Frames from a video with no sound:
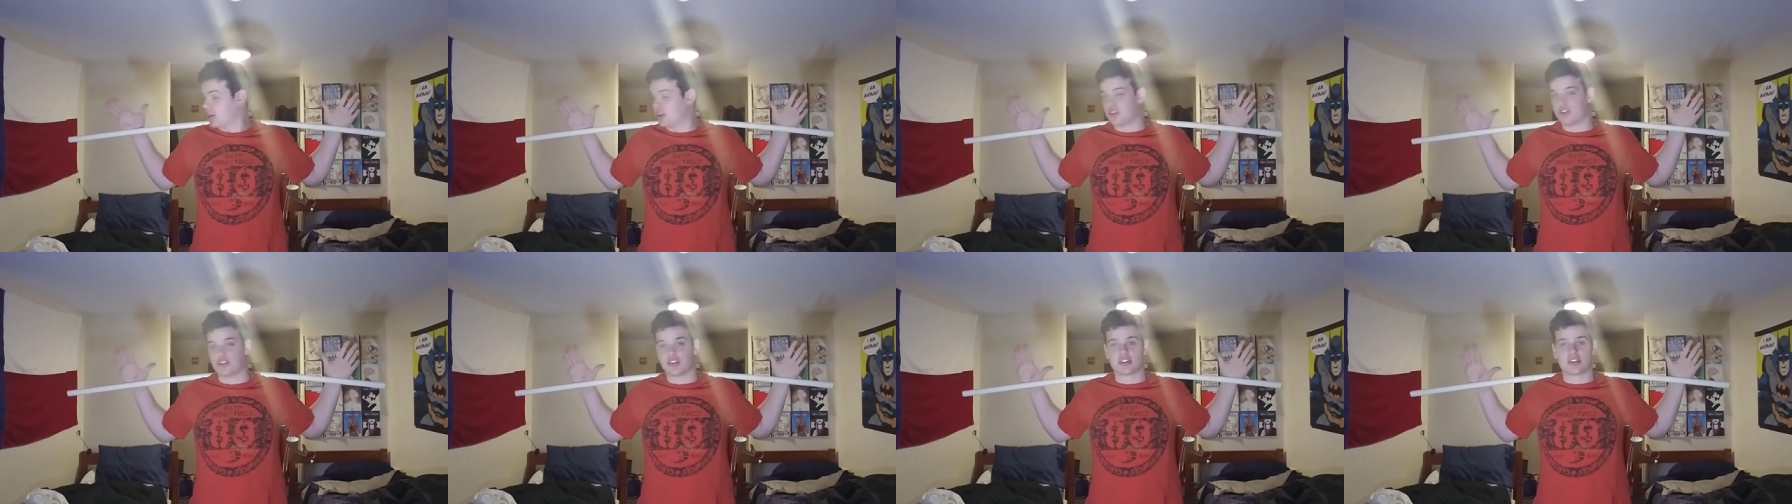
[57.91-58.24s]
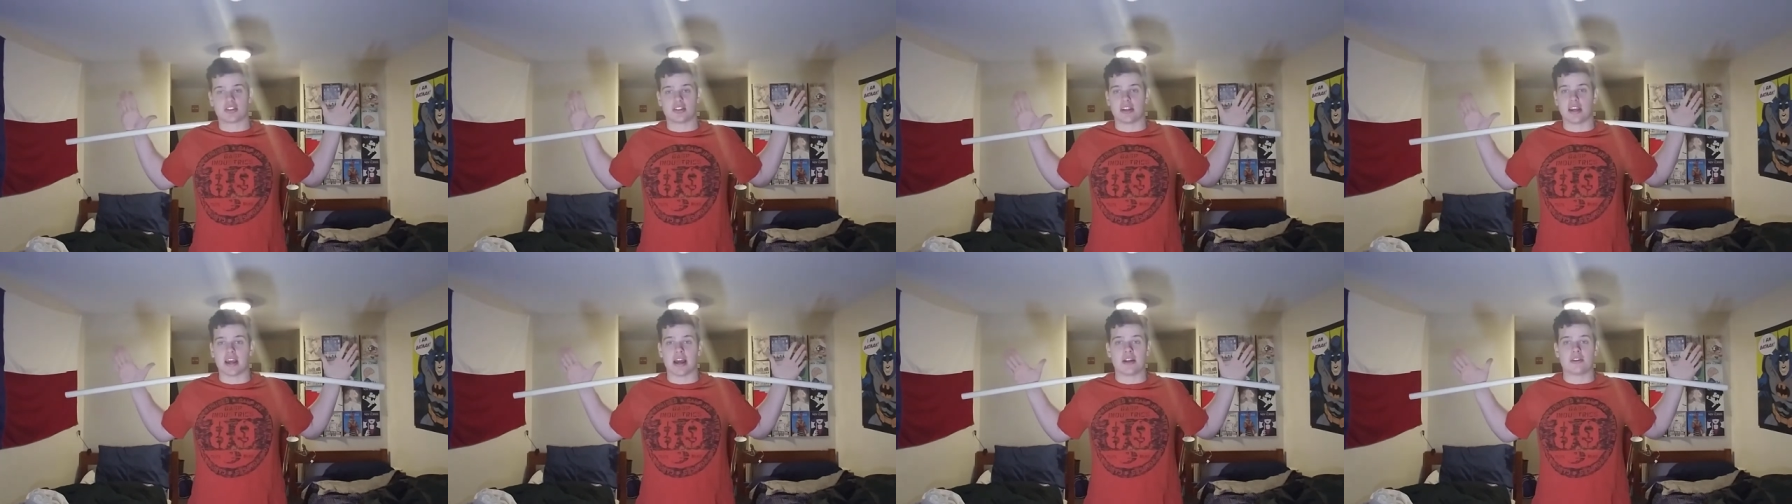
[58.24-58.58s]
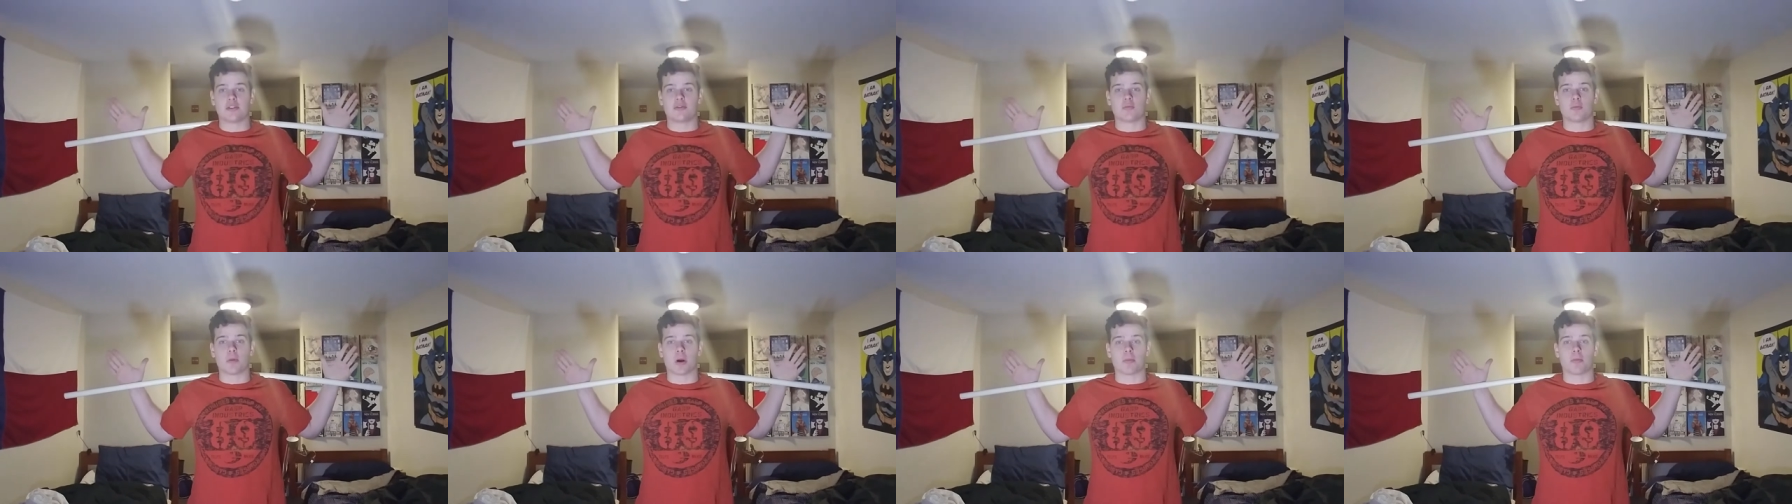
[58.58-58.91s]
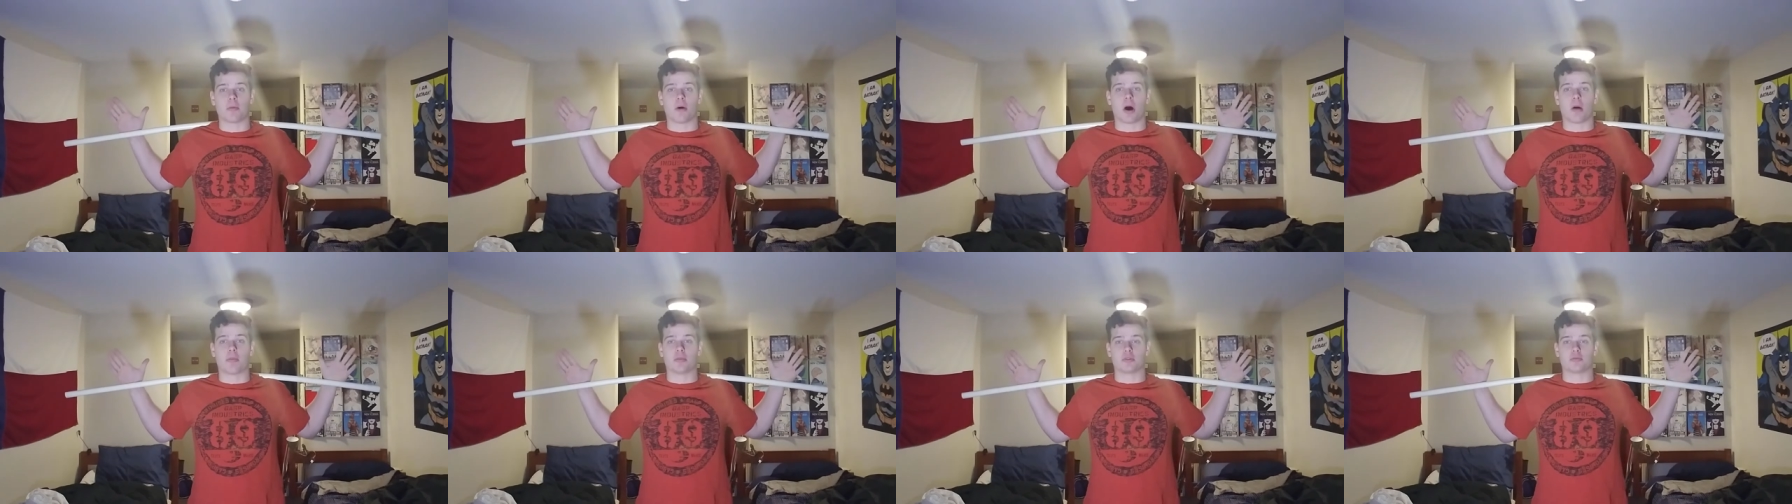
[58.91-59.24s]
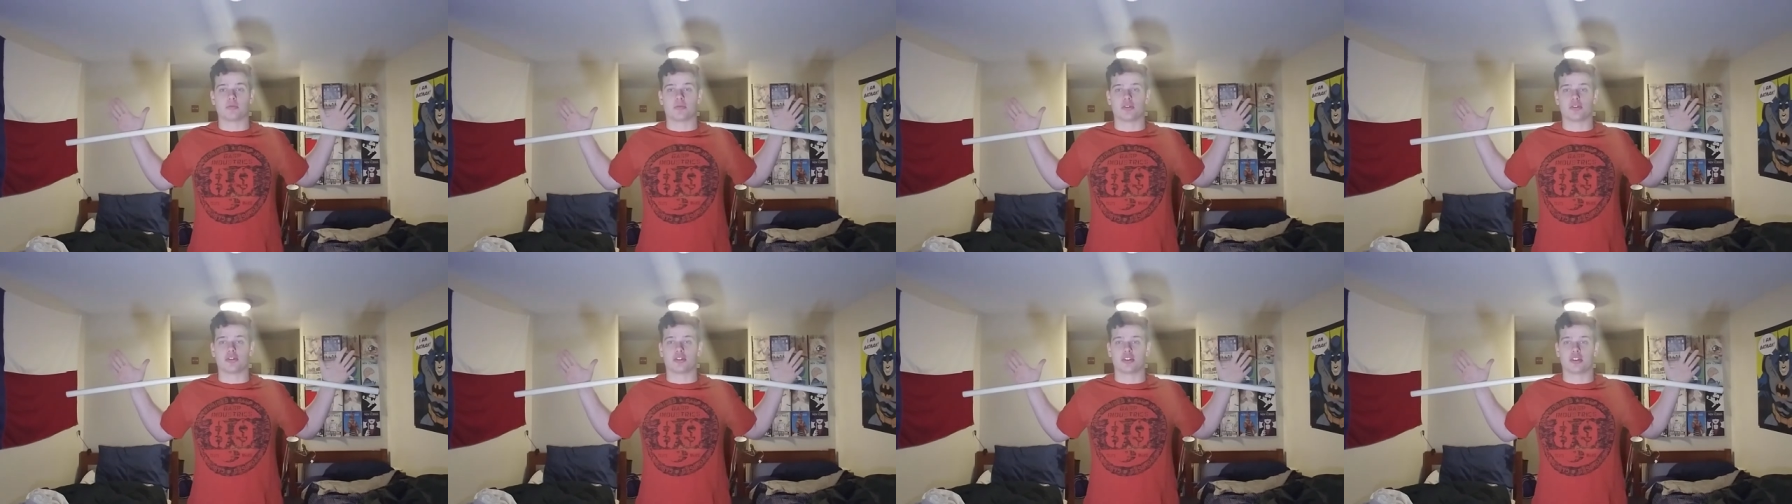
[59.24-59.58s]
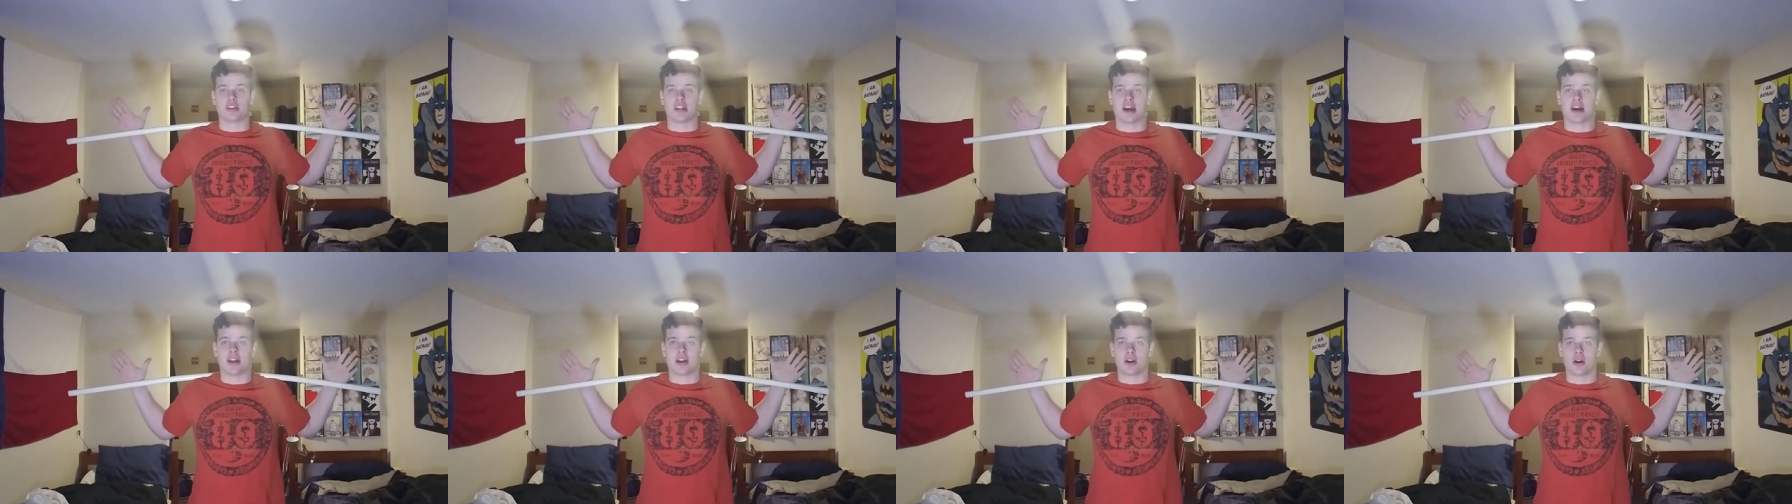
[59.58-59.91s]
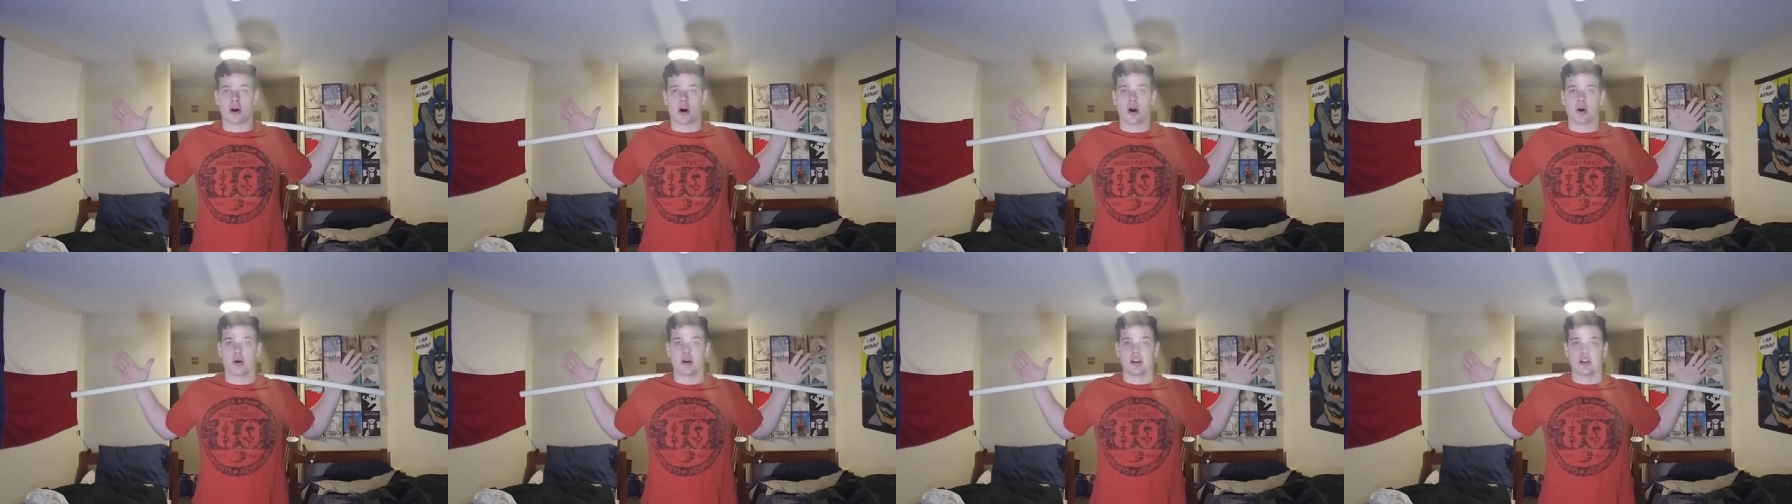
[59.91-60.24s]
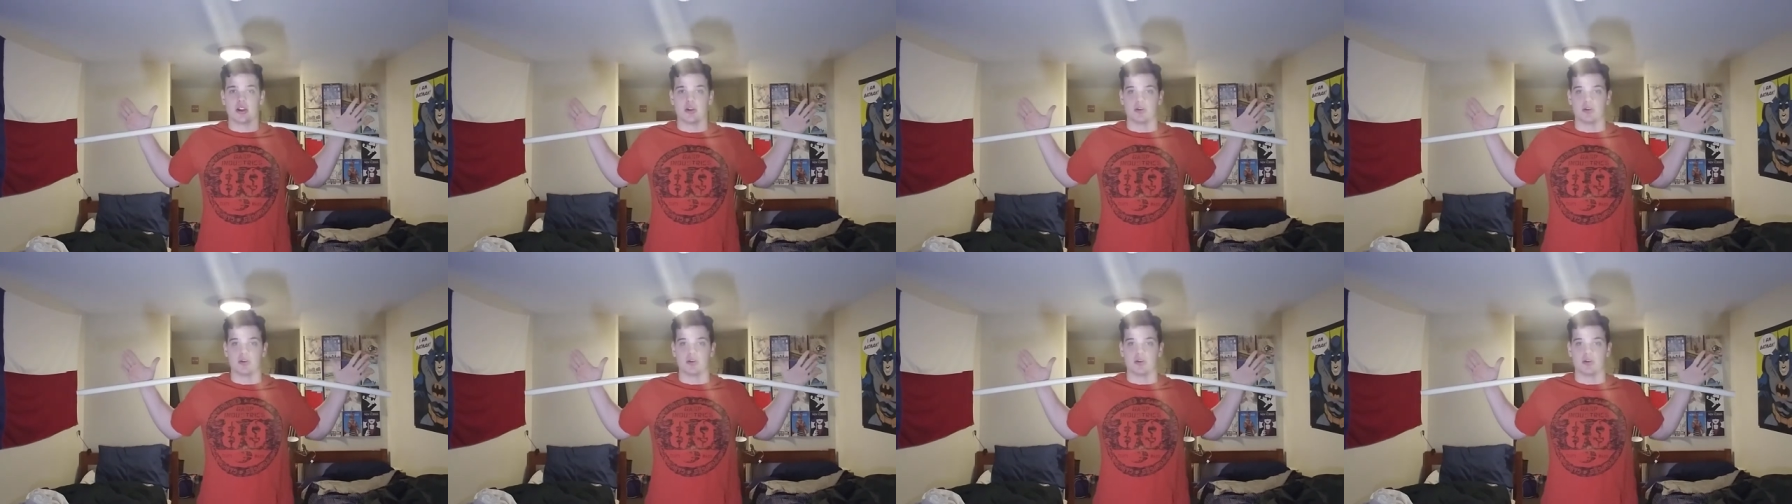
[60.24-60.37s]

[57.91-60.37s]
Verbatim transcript: Just the edge of my palm is pushing down and already